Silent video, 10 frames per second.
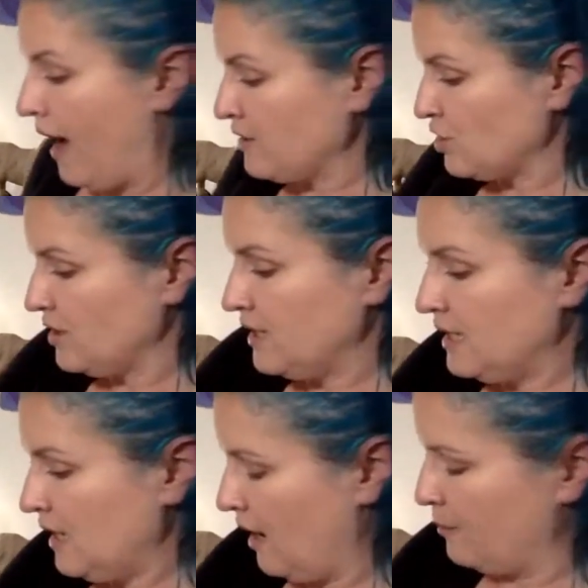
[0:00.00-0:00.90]

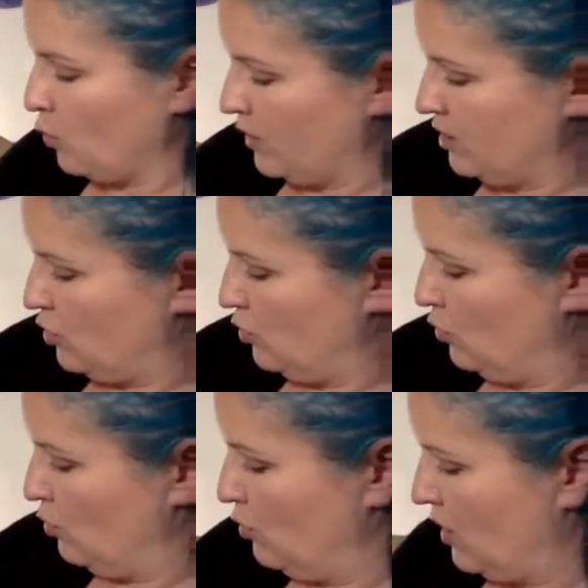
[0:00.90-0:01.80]
actually I'm going
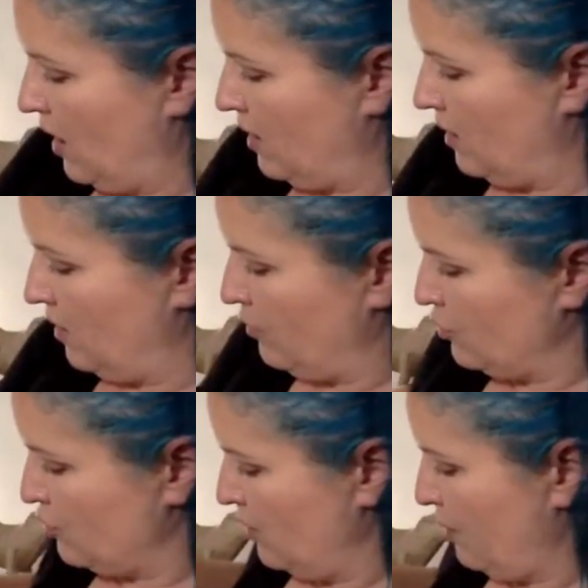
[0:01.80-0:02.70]
to cut another
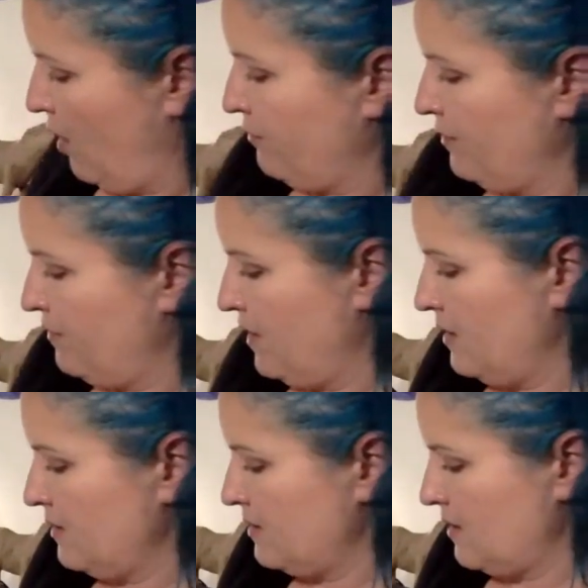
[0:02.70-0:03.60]
strip off of
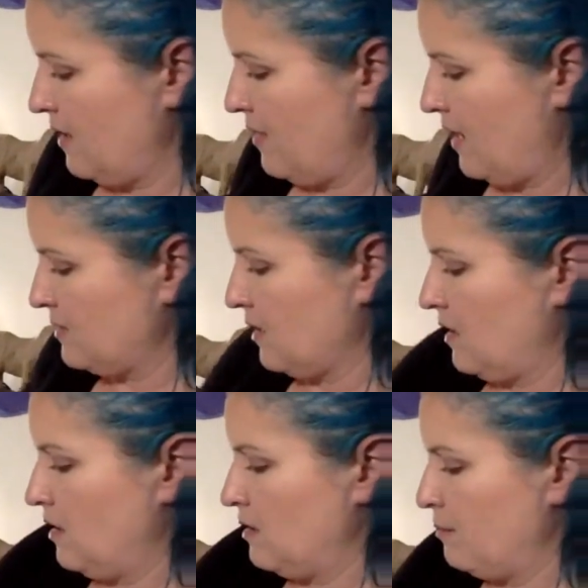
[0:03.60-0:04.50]
this and that's going
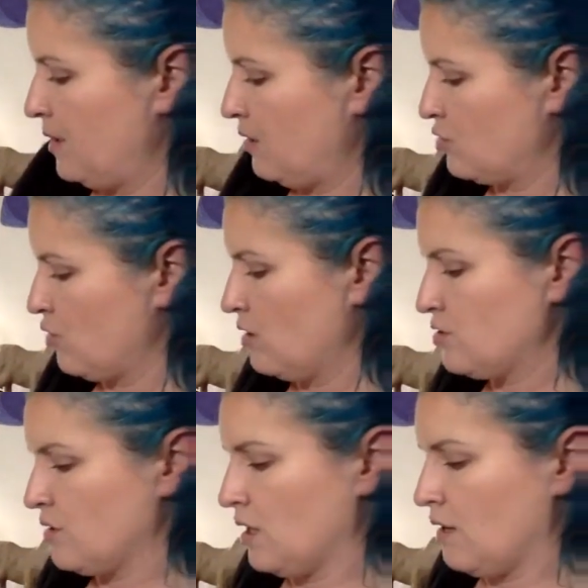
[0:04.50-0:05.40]
to end up being the
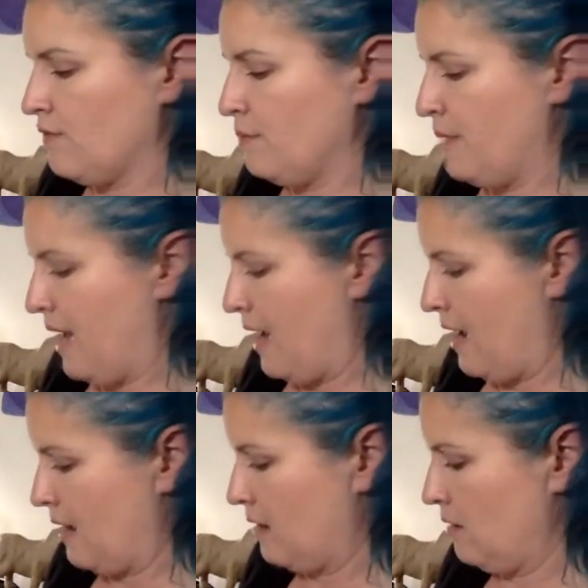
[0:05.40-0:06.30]
drawstring of the bag.